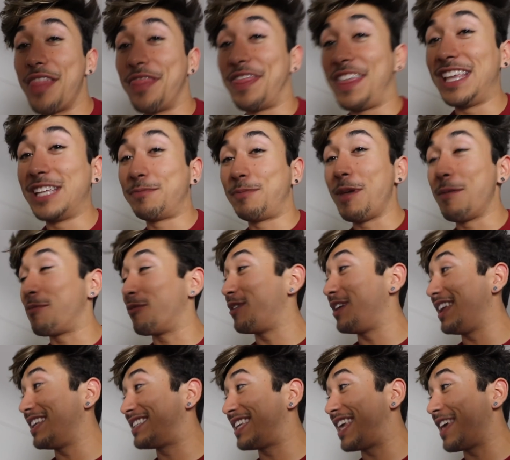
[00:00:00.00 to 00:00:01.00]
these people
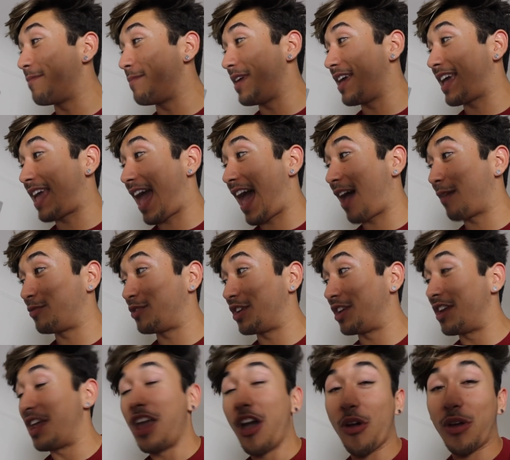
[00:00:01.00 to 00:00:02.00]
need to give me a caption.